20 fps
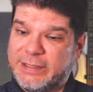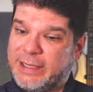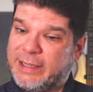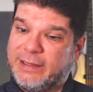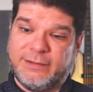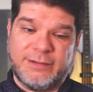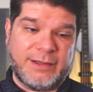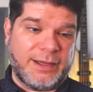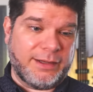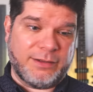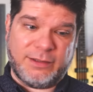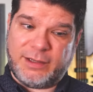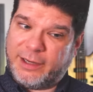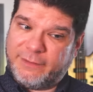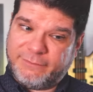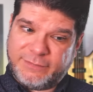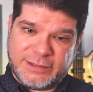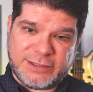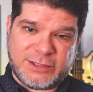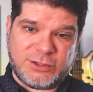And, and
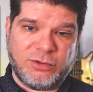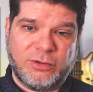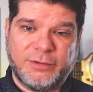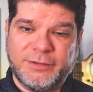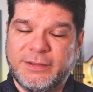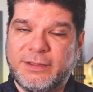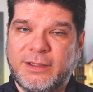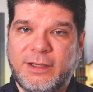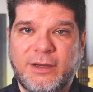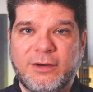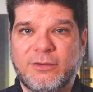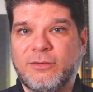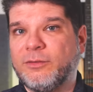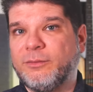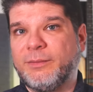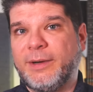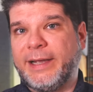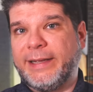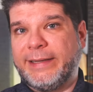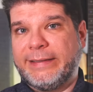I've installed it here
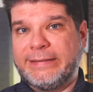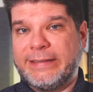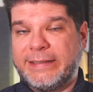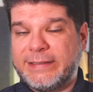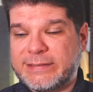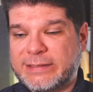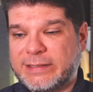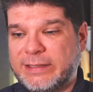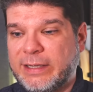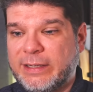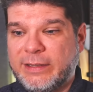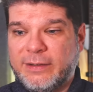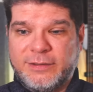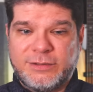on my desk